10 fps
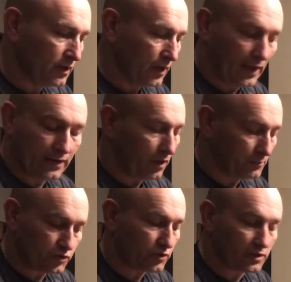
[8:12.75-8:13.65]
And I'm
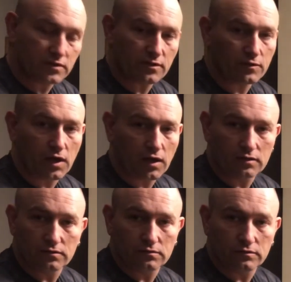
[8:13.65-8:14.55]
sure these have caught
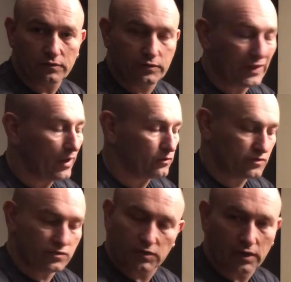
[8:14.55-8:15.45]

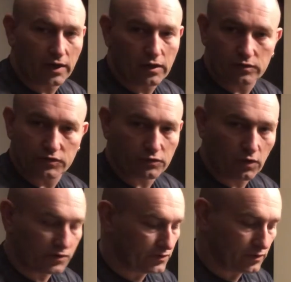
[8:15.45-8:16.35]
thousands of coyotes
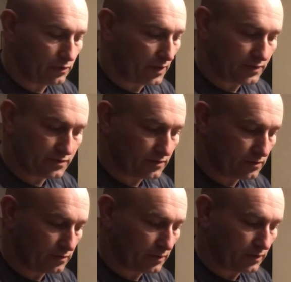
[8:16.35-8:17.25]
across the US
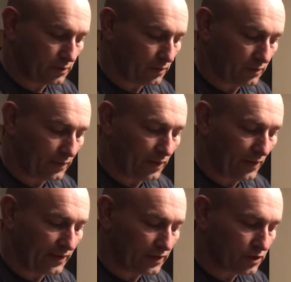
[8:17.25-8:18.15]
without
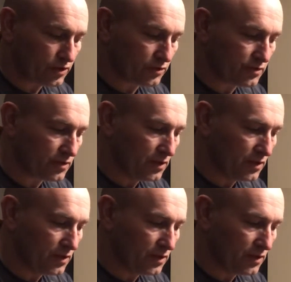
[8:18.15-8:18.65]
any issues.